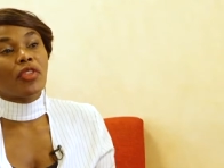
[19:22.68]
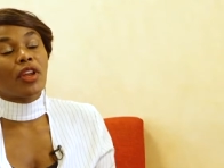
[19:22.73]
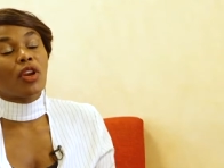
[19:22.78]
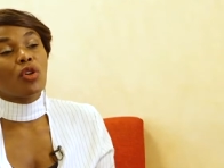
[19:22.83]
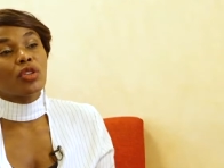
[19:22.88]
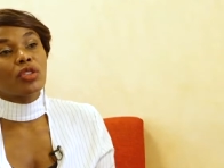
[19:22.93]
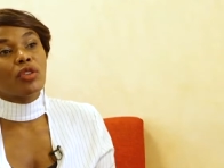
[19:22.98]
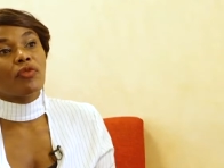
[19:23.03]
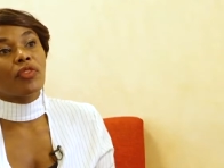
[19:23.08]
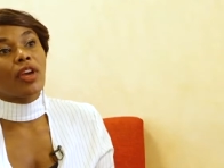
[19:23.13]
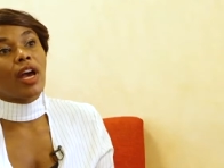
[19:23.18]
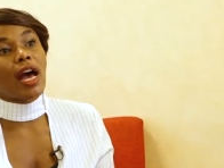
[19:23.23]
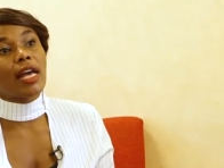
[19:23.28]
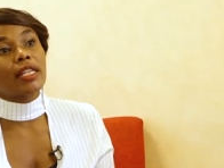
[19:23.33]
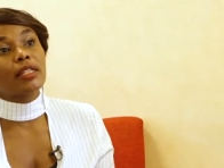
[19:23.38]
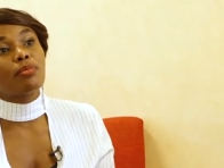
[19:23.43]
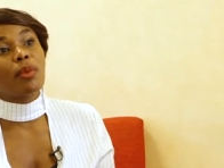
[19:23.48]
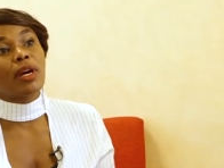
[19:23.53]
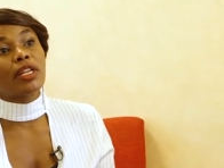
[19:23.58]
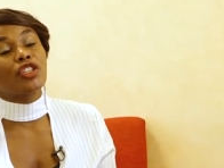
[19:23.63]
the loss of the
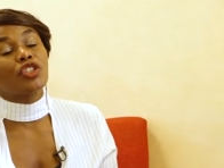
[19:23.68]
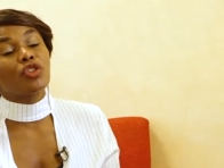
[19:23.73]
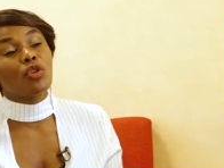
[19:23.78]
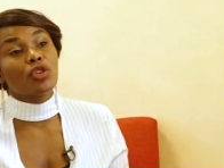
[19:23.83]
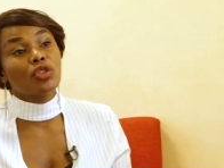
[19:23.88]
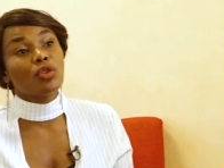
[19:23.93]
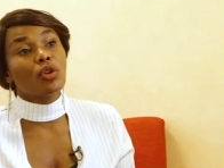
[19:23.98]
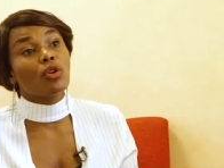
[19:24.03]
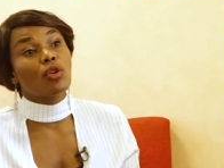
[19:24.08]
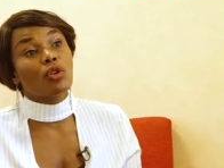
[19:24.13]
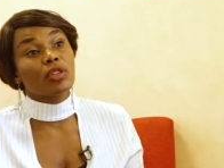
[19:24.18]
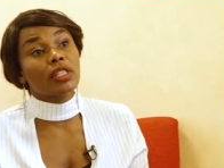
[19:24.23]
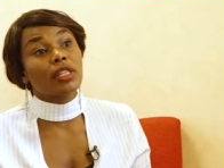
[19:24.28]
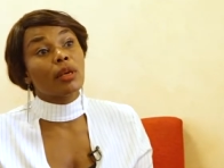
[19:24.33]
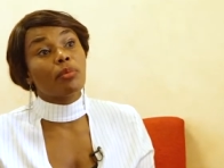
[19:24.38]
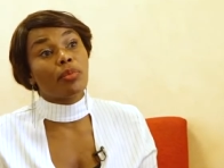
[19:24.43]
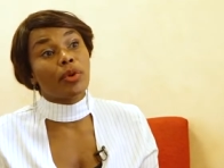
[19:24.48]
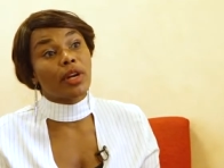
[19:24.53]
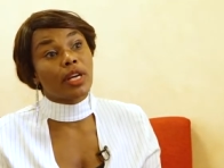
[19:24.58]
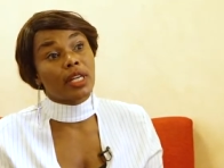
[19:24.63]
husband, she also lost
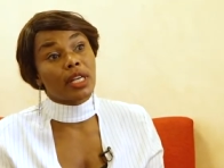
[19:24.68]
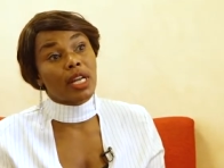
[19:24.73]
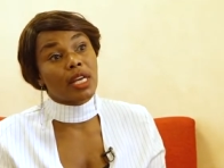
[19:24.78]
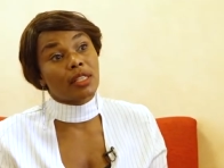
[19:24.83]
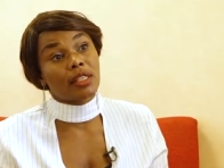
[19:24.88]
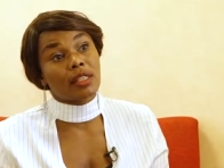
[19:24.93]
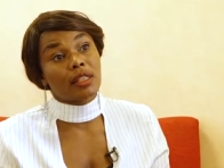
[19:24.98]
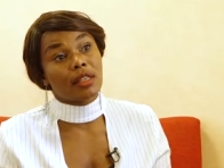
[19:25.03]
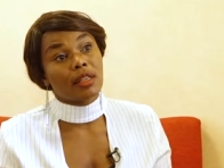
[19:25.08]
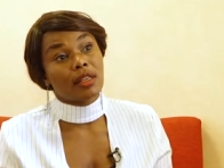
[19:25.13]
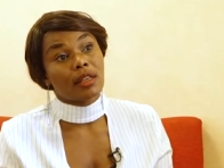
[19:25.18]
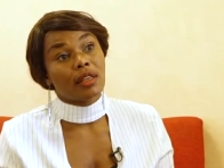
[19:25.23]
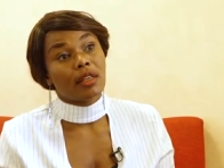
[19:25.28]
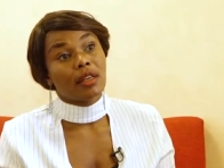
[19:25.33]
the pregnancy.